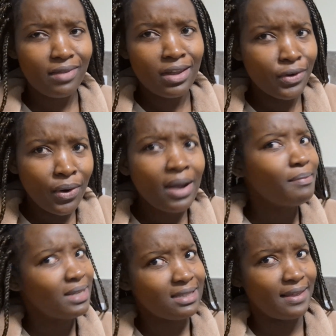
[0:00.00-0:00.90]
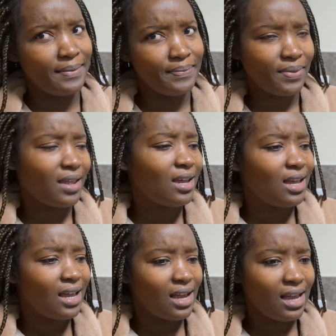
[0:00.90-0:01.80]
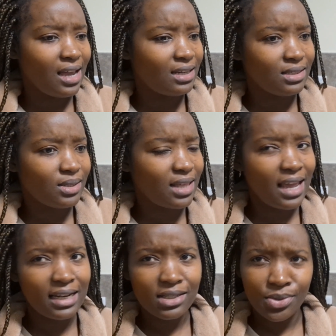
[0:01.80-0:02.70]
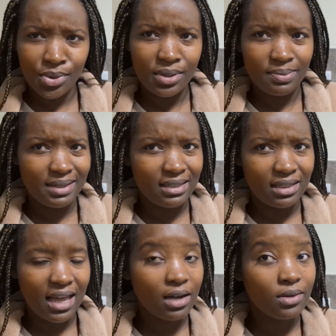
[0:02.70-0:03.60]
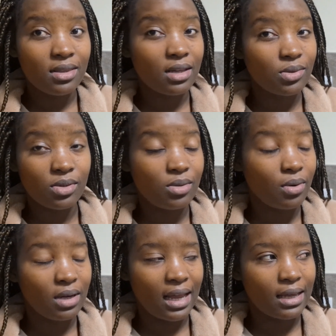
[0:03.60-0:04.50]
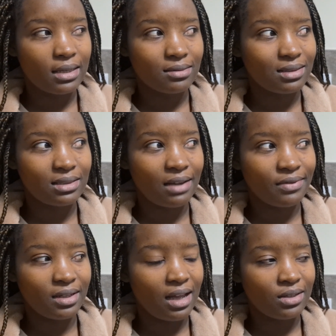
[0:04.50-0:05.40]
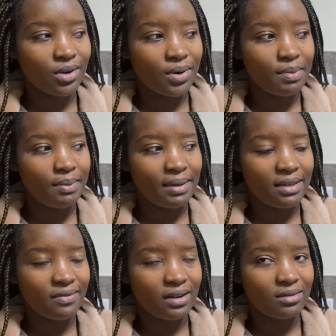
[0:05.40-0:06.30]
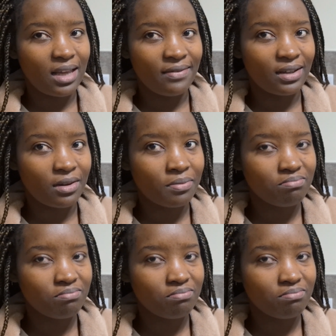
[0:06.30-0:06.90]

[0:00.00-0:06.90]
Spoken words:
You know, I miss them. And they understood me. And things were so, like, I don't remember even ever